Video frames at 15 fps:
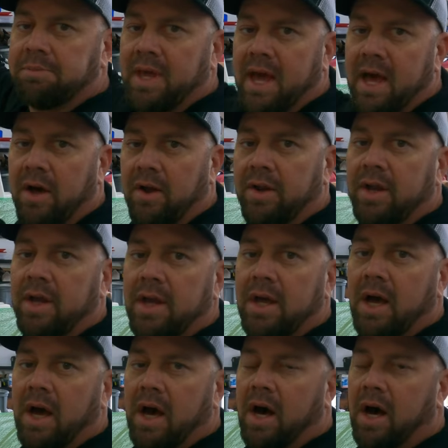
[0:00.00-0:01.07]
down.
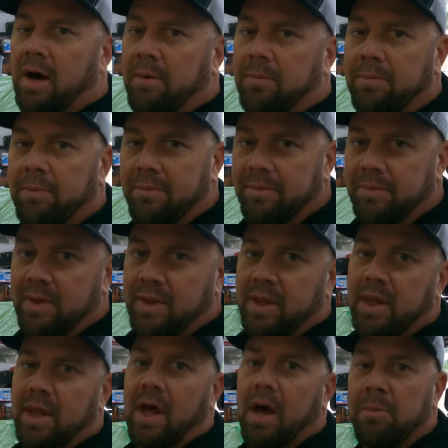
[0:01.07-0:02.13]
I'm
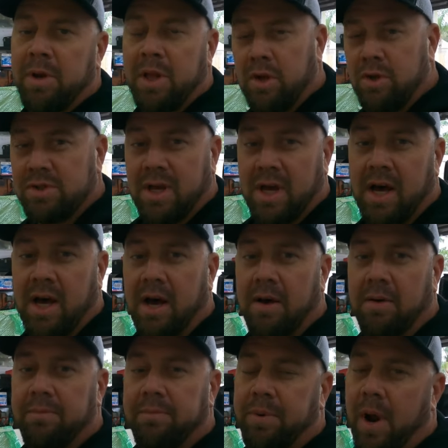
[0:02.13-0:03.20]
gonna use
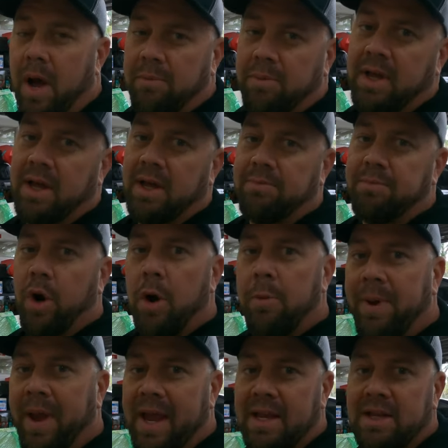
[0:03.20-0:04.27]
probably a
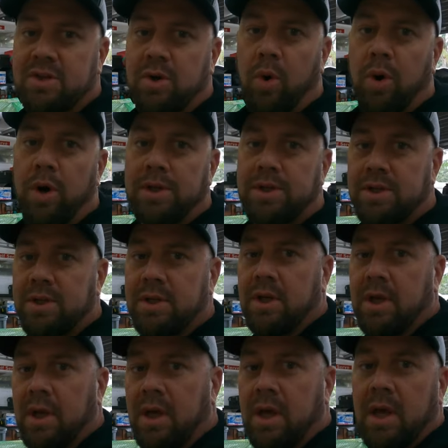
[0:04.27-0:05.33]
propane torch,
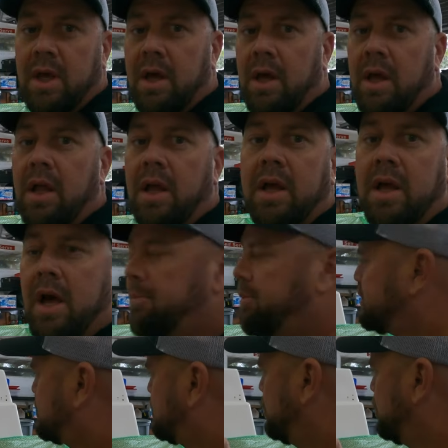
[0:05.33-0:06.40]
couple
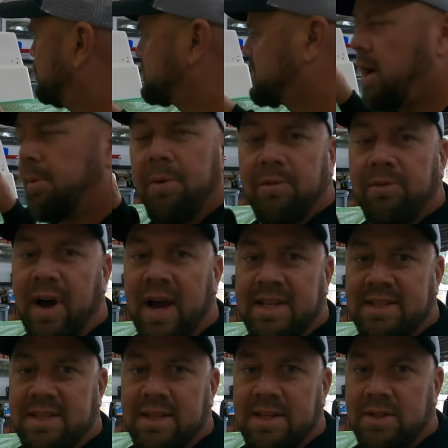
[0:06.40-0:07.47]
tools, couple
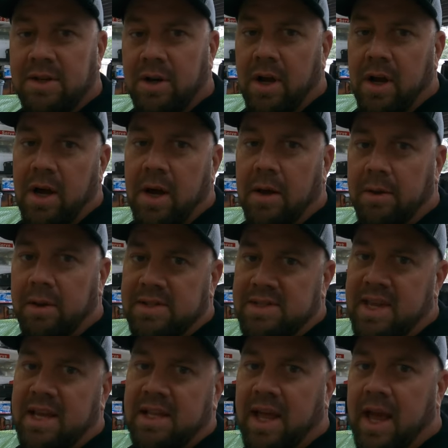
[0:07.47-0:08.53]
vices, or
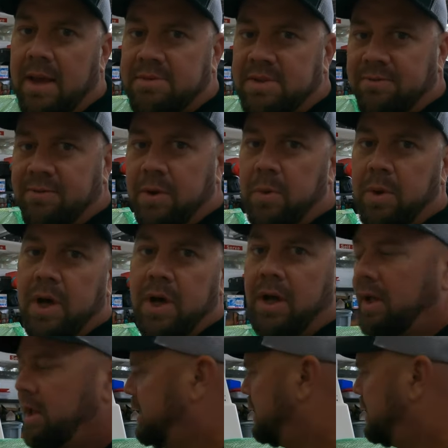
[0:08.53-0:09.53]
C-clamps, if you will.